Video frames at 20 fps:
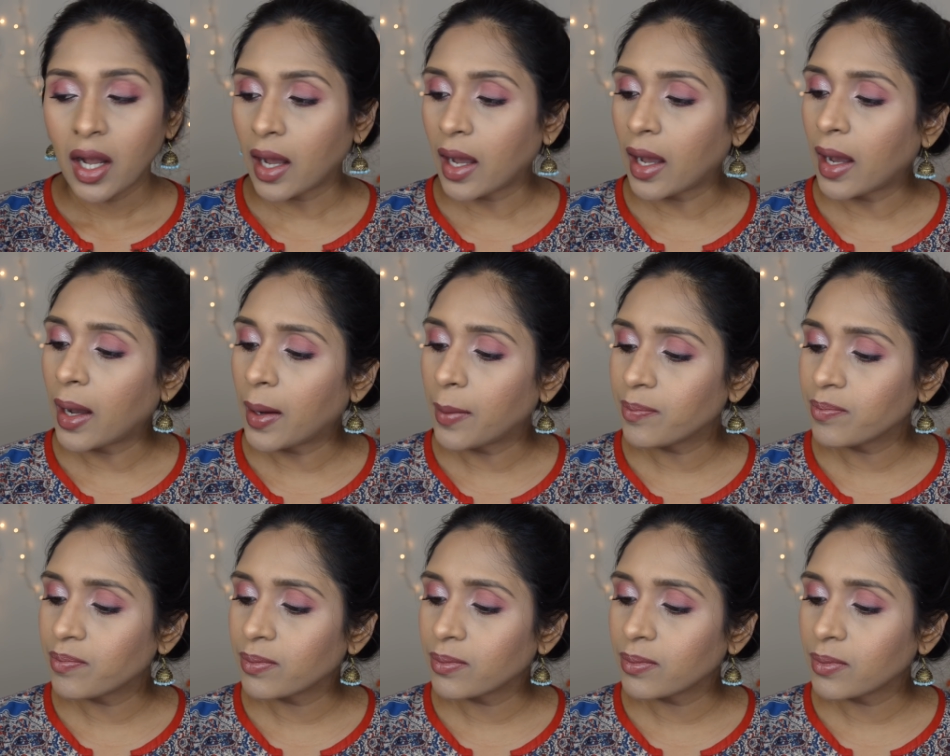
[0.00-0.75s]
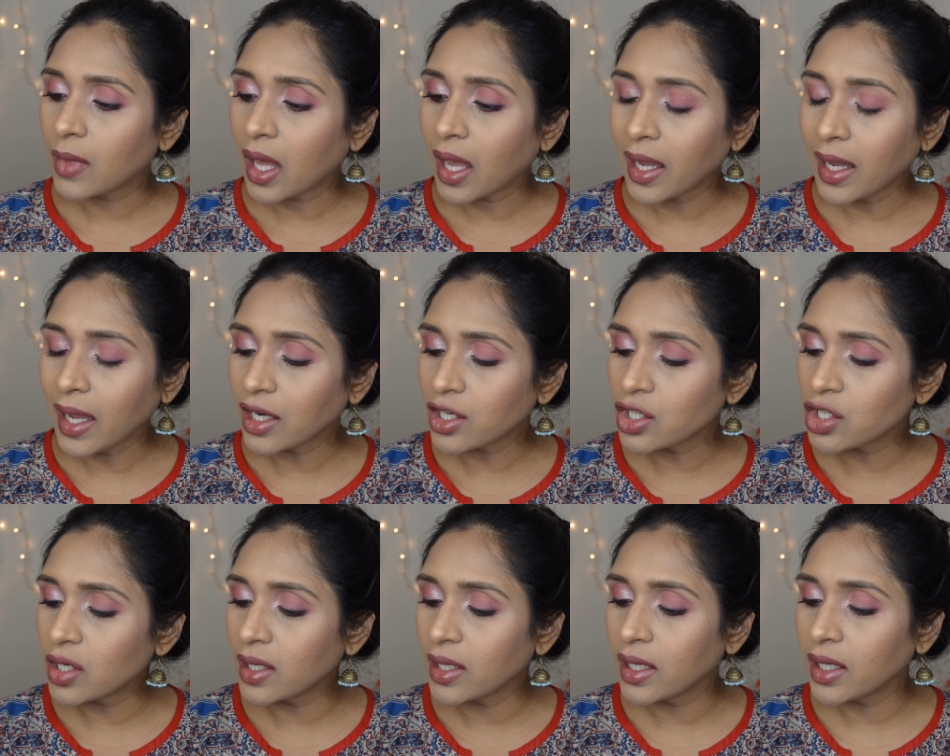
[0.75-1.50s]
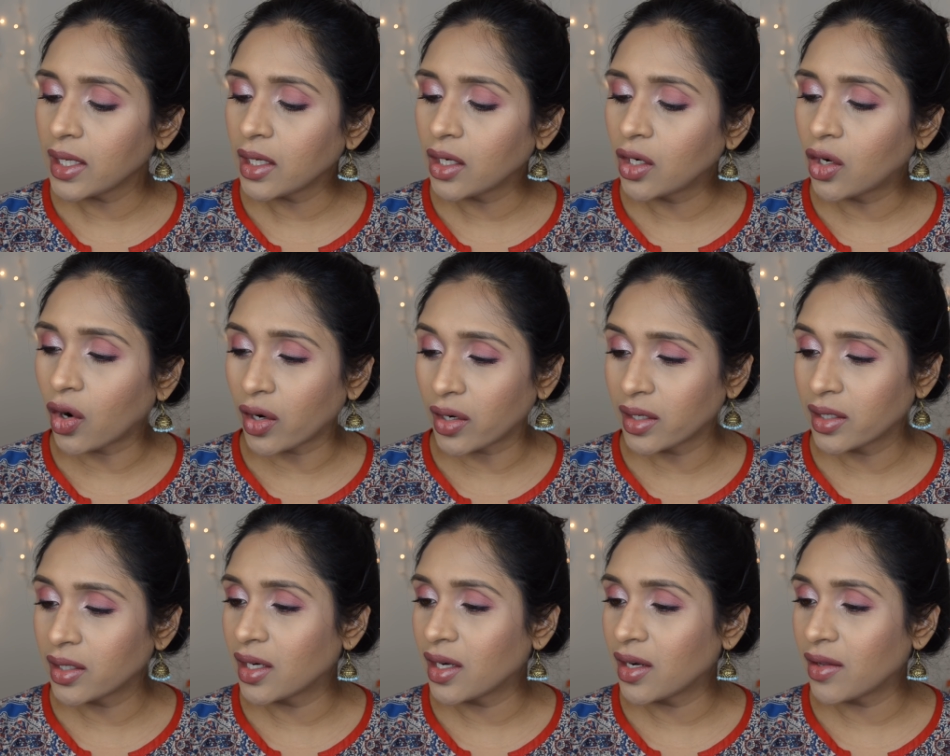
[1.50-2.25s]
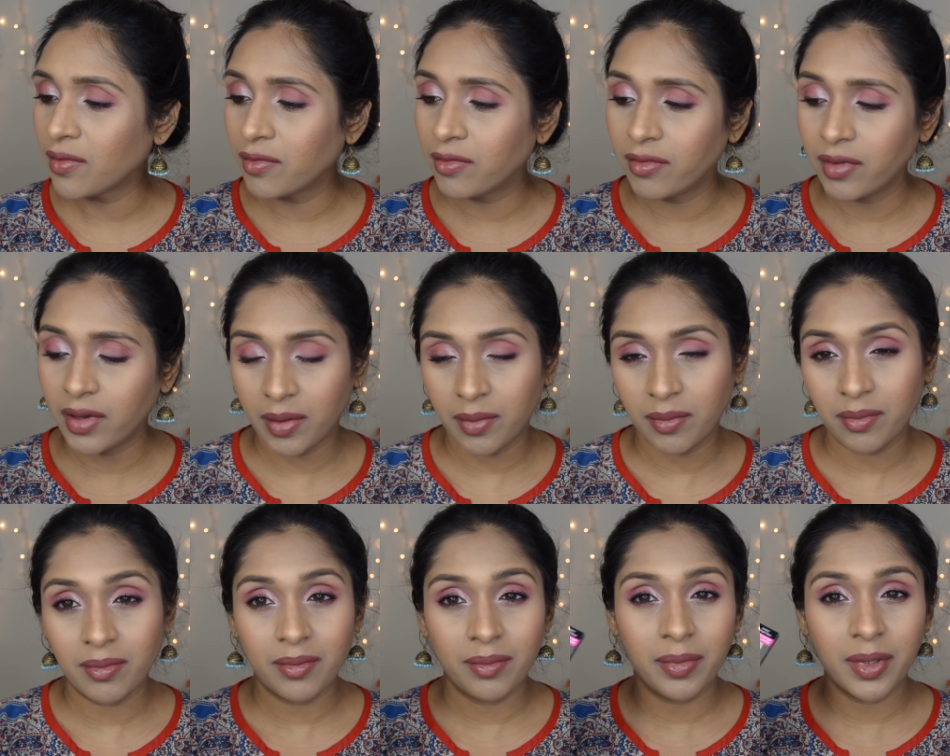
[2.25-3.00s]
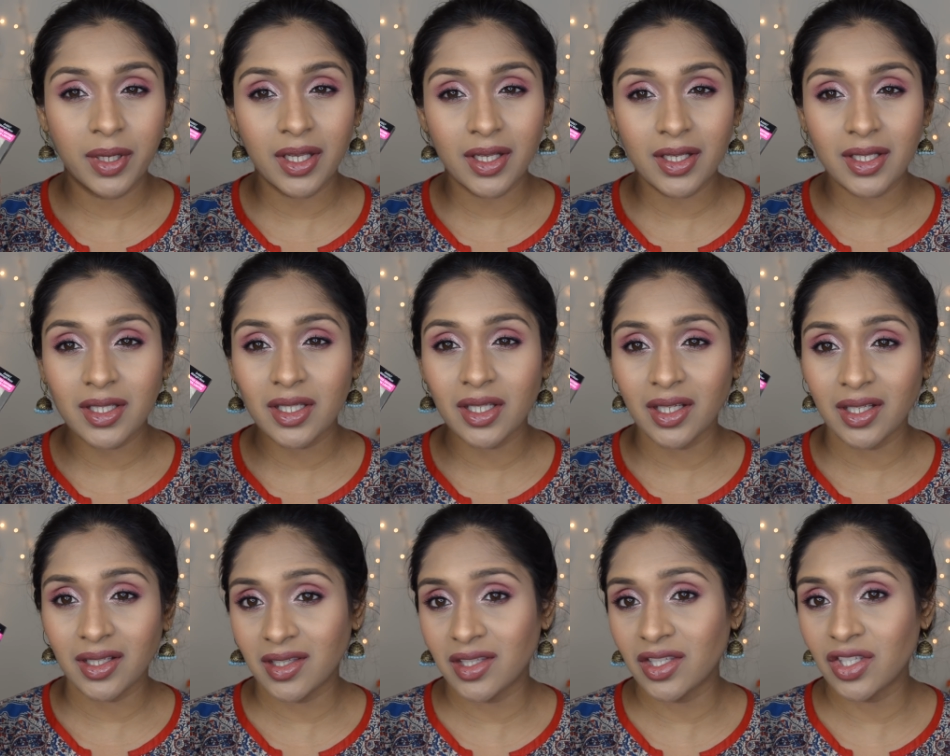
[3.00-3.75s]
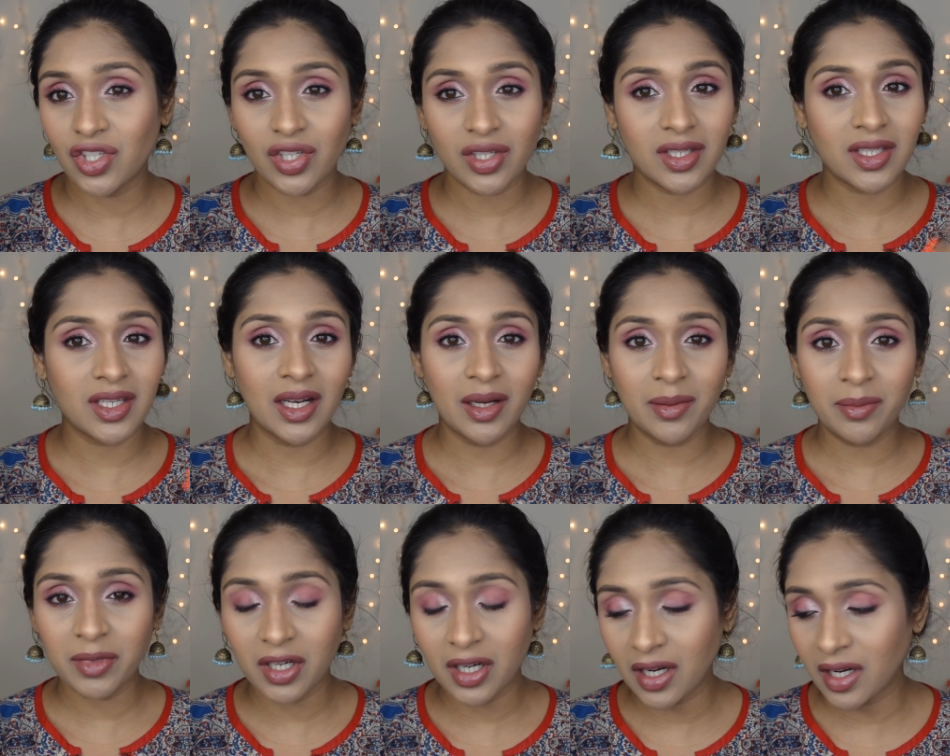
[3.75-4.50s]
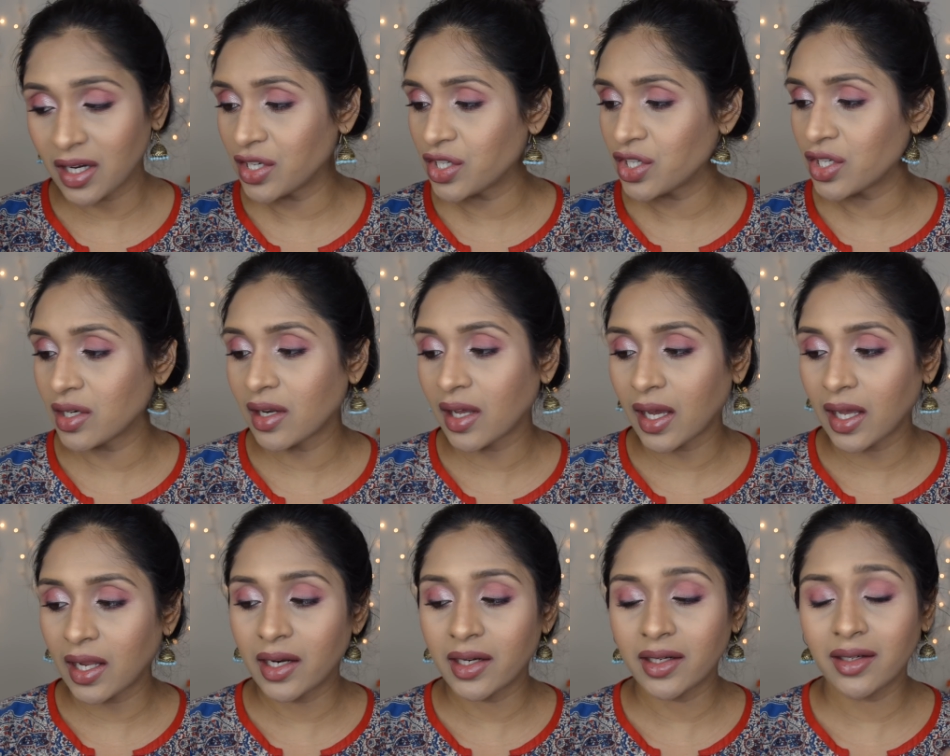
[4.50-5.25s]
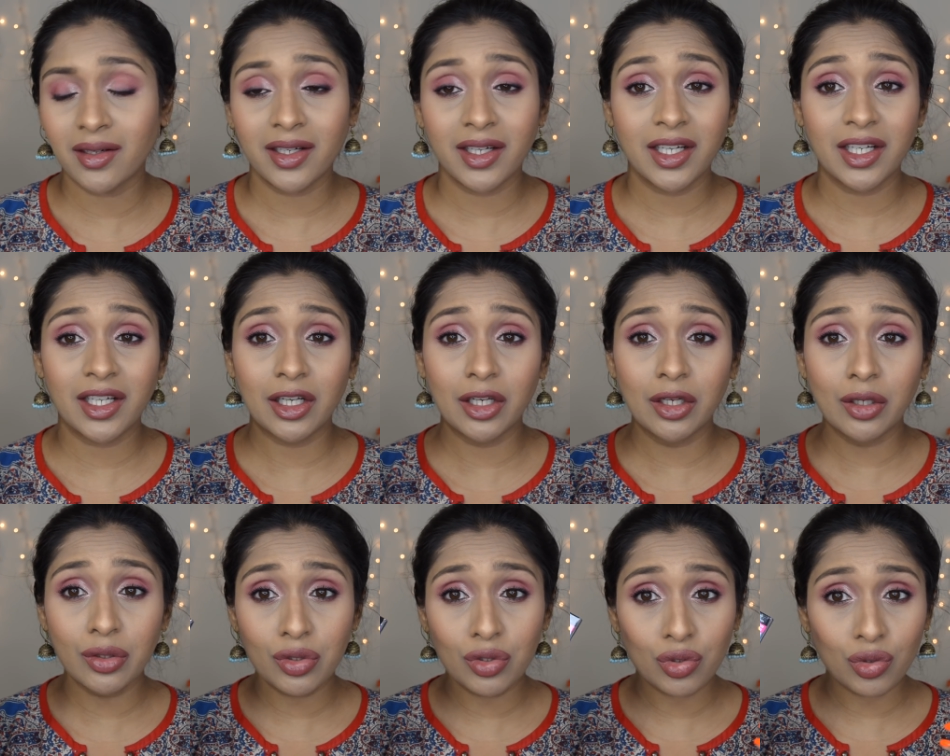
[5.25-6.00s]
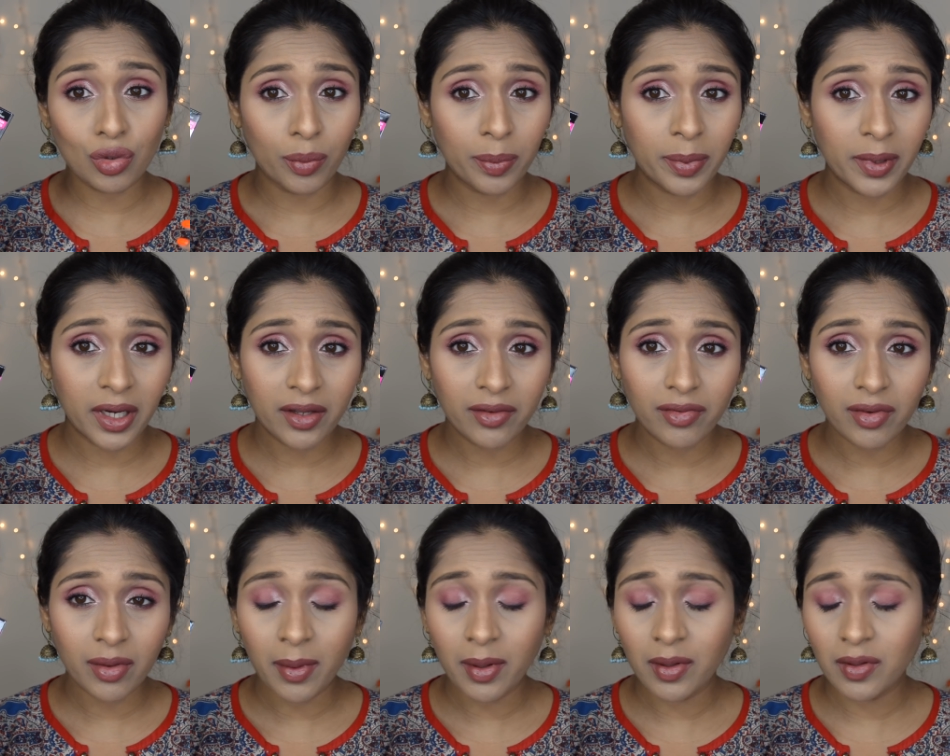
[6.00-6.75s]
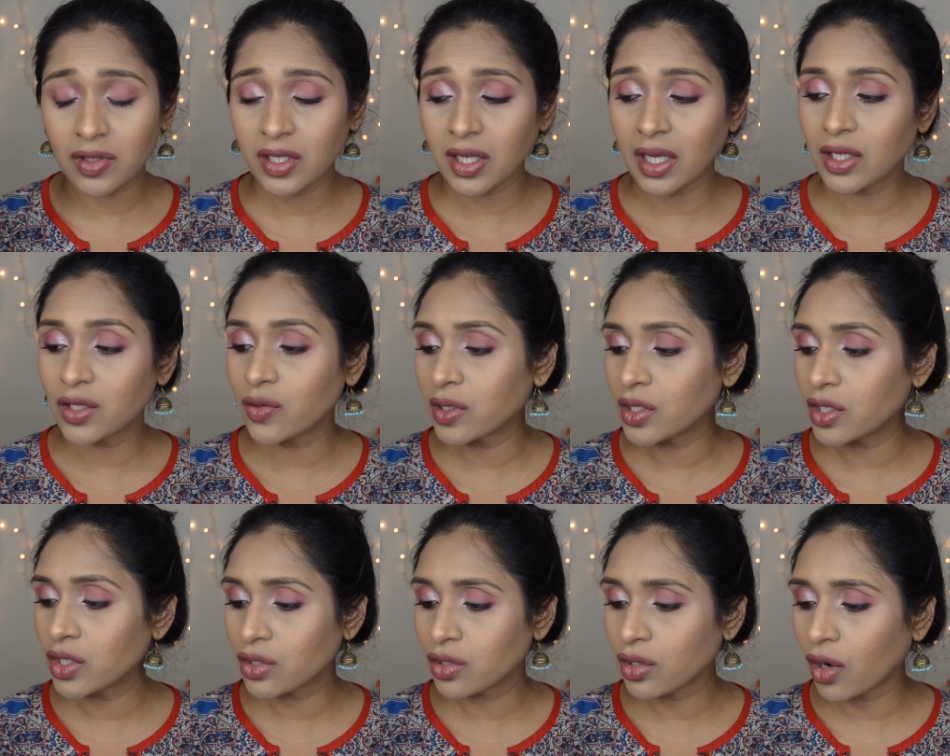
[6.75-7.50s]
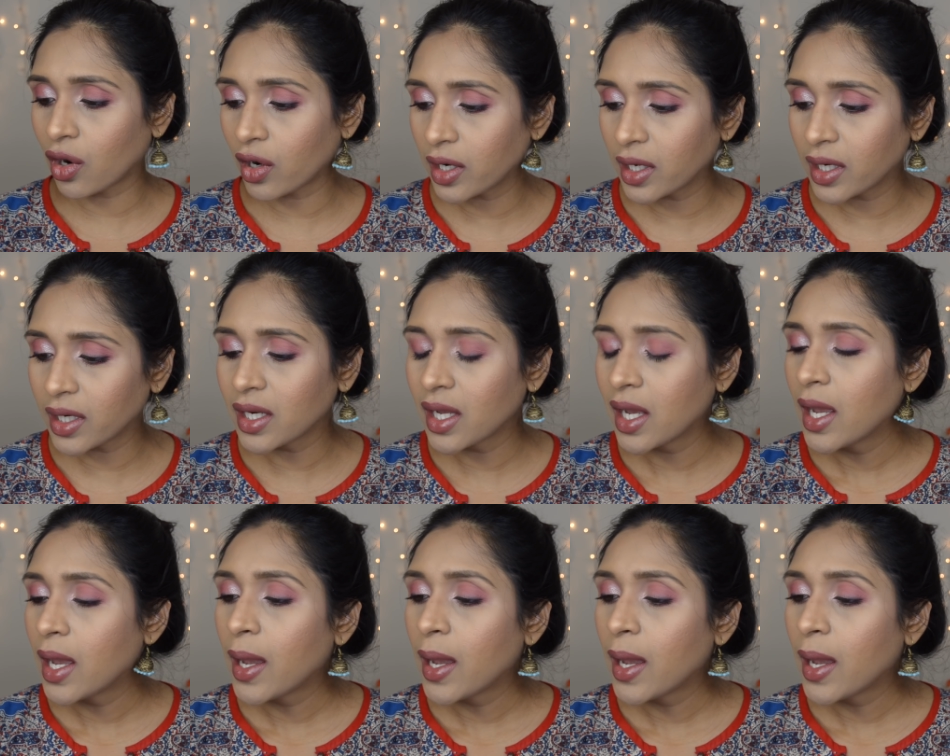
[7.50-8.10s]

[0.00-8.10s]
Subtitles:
I actually got it in a whim because it's just a limited edition highlighter. It looks so pretty from outside, so I just got it.